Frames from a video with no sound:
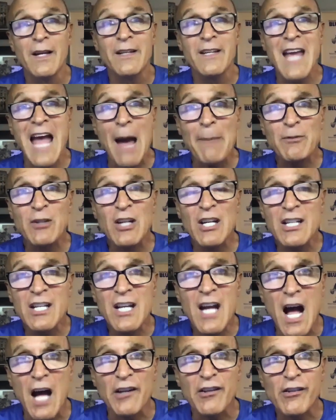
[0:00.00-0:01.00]
Captain
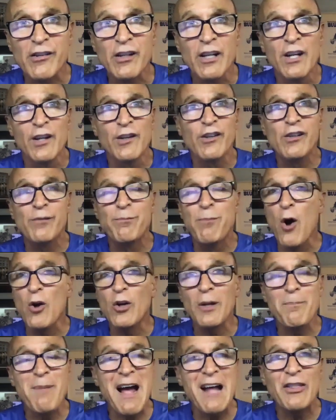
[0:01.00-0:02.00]
Gus
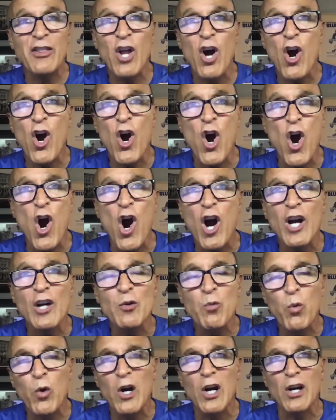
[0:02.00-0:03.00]
spoke about the
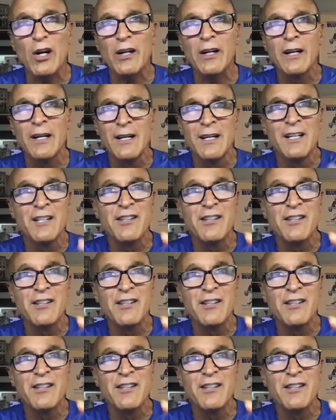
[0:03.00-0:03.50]
hard work,